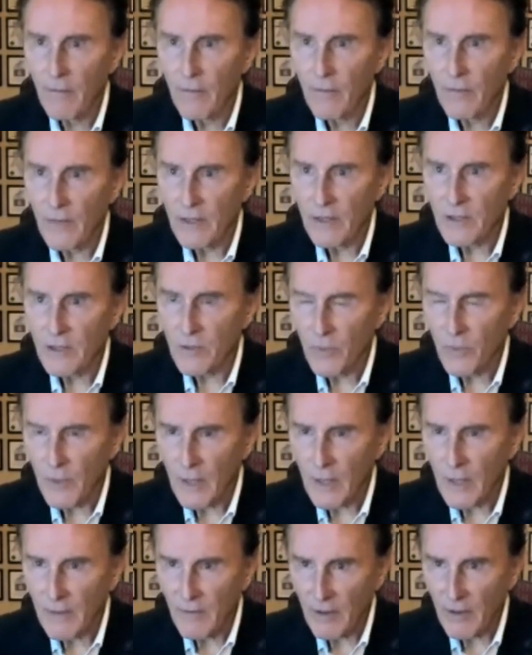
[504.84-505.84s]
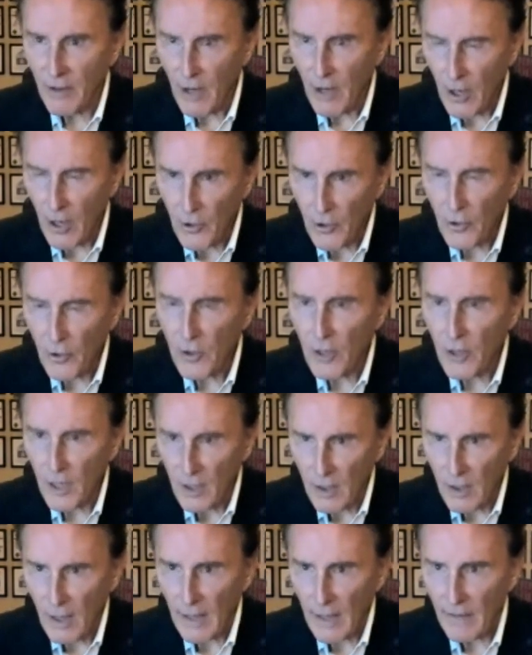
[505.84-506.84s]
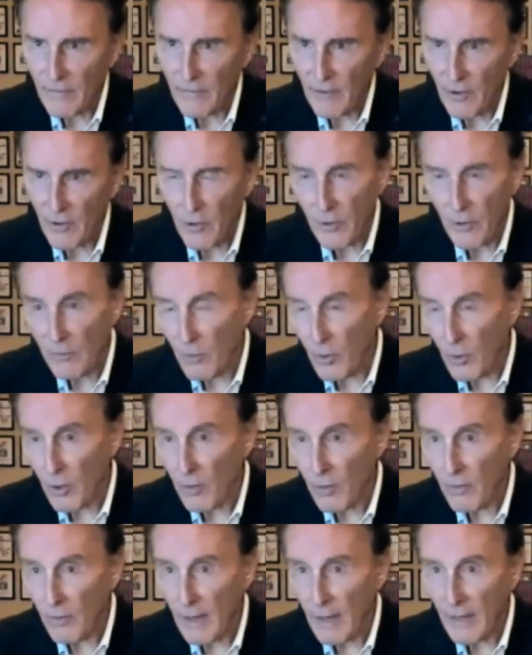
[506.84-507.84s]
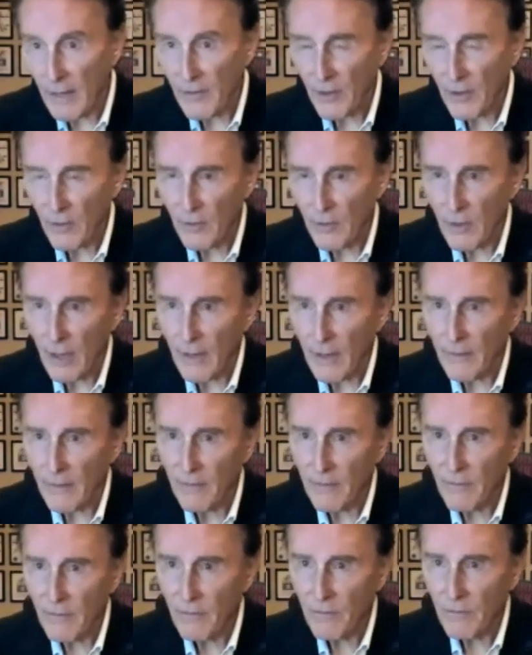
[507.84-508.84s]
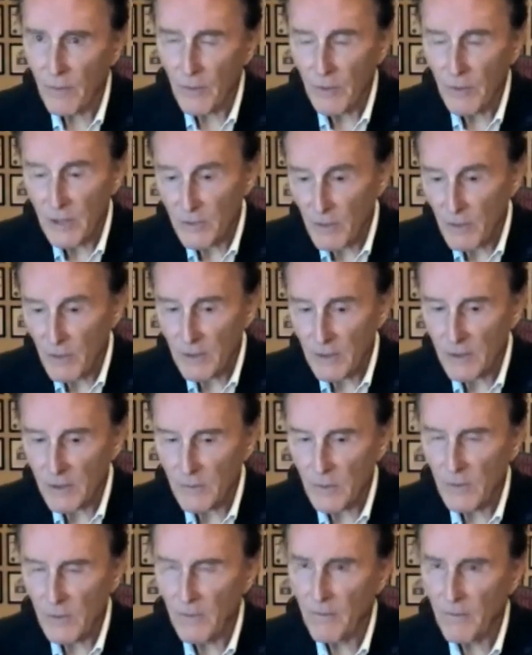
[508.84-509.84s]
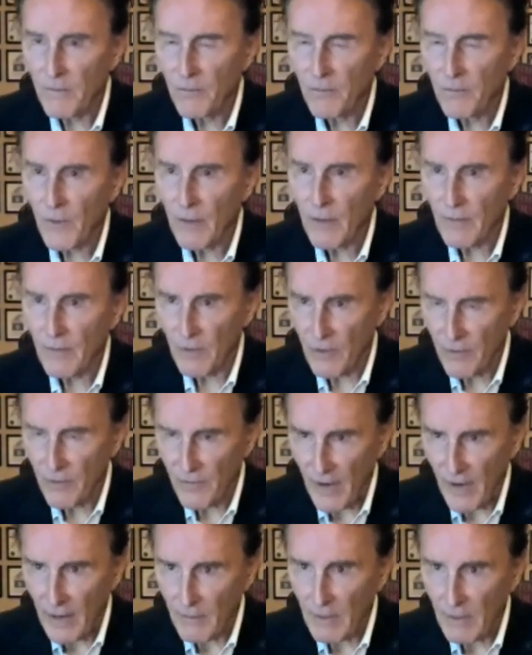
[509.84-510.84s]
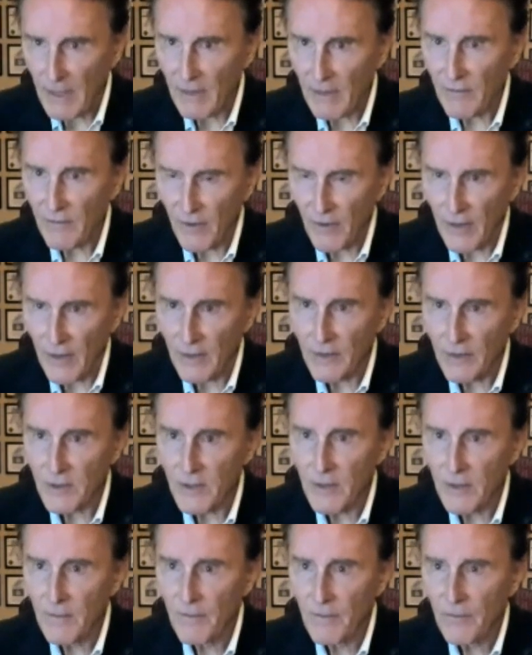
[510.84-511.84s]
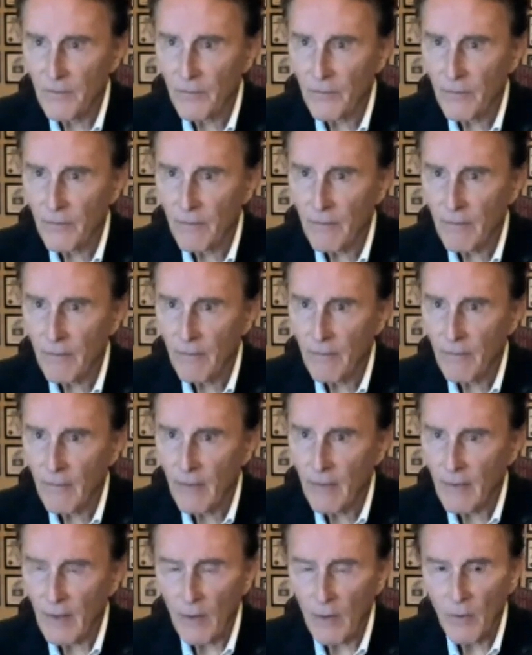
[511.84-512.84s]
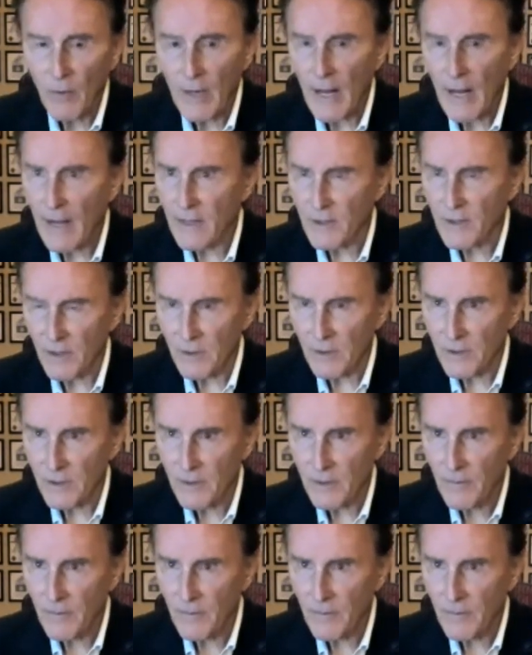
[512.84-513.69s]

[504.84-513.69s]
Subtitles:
to live a good life, a good moral, ethical life, be responsible for their family and friends. They don't want hassles.